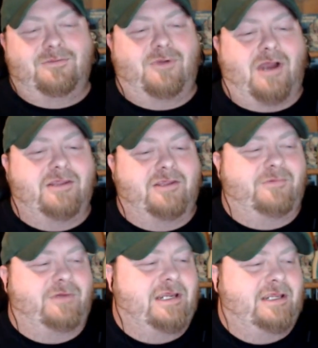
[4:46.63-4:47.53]
Riley
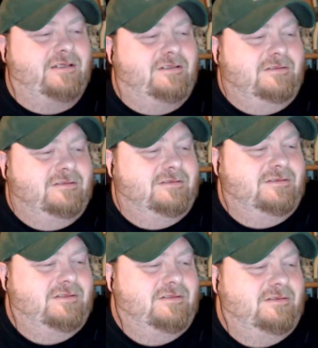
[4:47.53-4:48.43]
Reid.
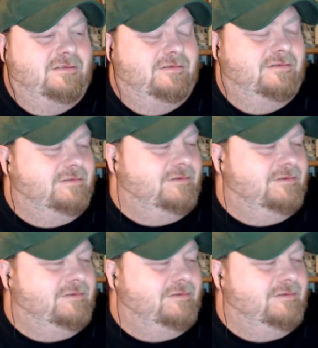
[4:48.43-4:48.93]
And got